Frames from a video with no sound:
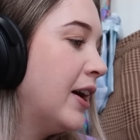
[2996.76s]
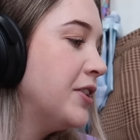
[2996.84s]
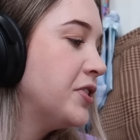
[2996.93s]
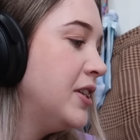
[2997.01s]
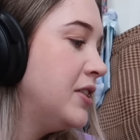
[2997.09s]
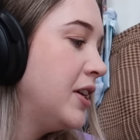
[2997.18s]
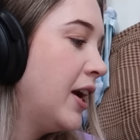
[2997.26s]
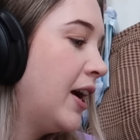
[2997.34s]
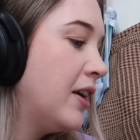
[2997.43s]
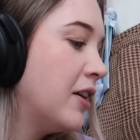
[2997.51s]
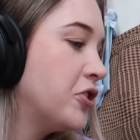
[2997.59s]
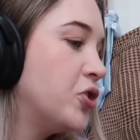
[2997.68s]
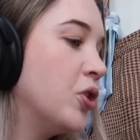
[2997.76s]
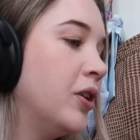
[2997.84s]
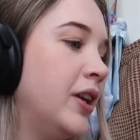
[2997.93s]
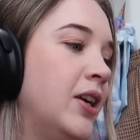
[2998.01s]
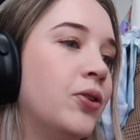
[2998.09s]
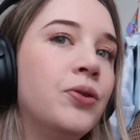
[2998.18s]
I just need to get a stronger
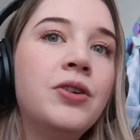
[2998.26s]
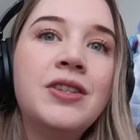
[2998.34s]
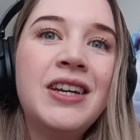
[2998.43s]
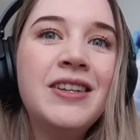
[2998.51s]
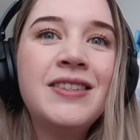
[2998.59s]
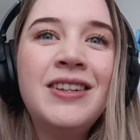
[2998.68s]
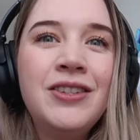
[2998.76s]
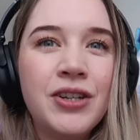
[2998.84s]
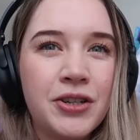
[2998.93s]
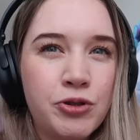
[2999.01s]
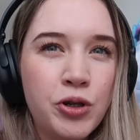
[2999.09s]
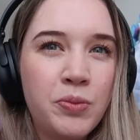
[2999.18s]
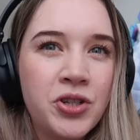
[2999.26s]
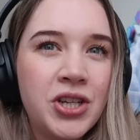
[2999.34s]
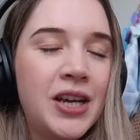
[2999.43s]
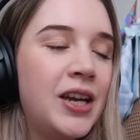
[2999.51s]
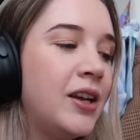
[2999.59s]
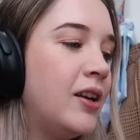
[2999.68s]
needle, because it is an industrial
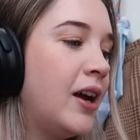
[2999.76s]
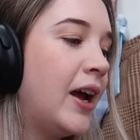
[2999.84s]
machine,